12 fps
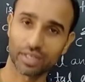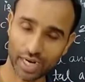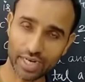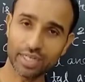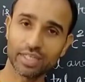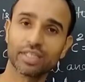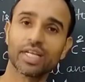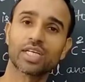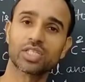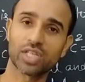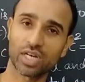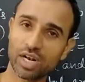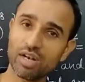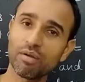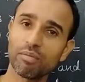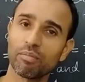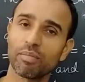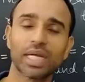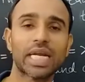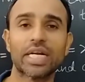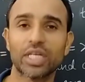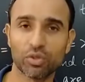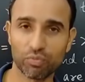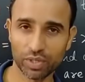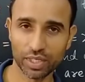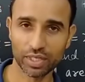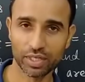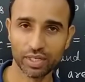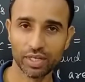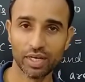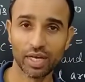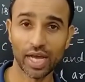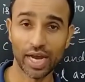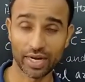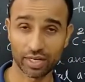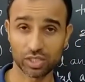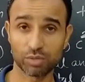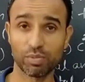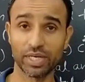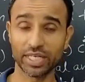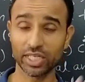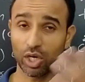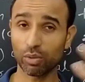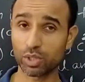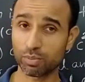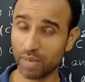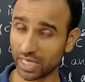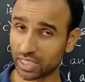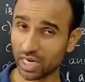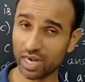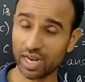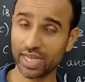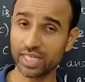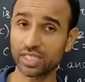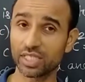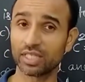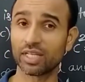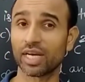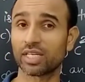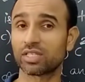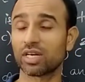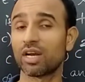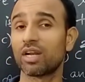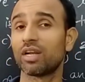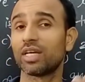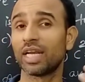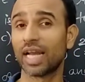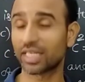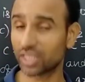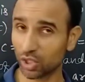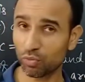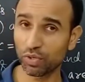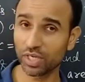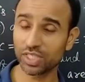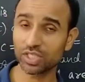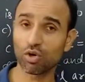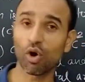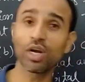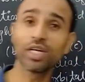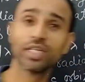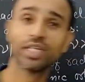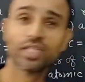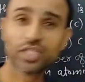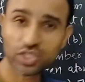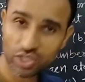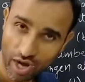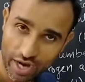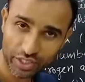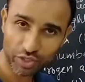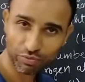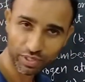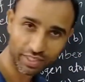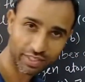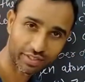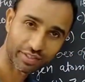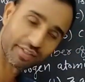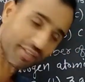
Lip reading: right, in the external magnetic field, and splitting of spectral lines in the external electric field is called Stark effect.